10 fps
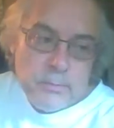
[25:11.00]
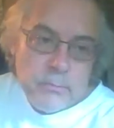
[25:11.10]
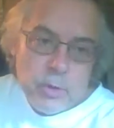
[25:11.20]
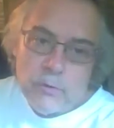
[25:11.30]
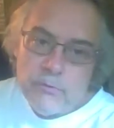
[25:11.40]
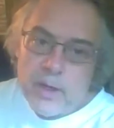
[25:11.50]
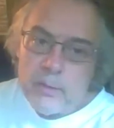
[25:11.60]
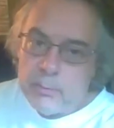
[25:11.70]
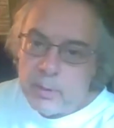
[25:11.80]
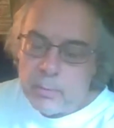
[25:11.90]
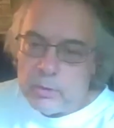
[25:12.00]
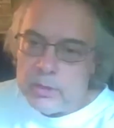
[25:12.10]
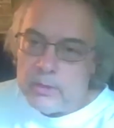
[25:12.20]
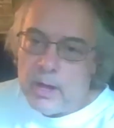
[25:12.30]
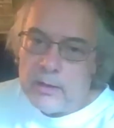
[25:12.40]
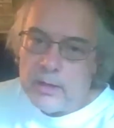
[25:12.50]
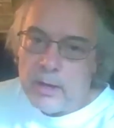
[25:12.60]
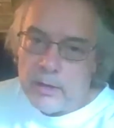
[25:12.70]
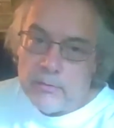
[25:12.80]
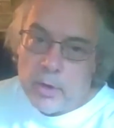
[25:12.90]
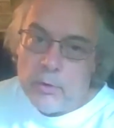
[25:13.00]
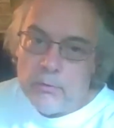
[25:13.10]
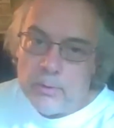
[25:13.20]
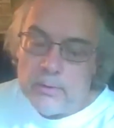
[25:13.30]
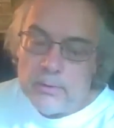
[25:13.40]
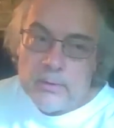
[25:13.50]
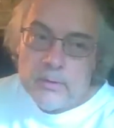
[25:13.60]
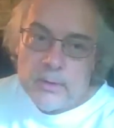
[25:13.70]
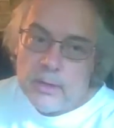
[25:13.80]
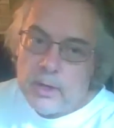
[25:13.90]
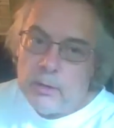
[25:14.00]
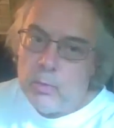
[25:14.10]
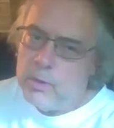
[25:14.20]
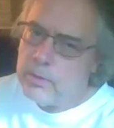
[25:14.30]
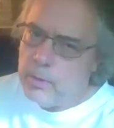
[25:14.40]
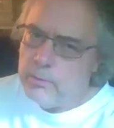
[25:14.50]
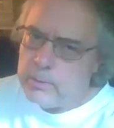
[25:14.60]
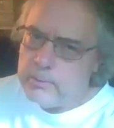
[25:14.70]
Your family member did not die of COVID. They died with COVID.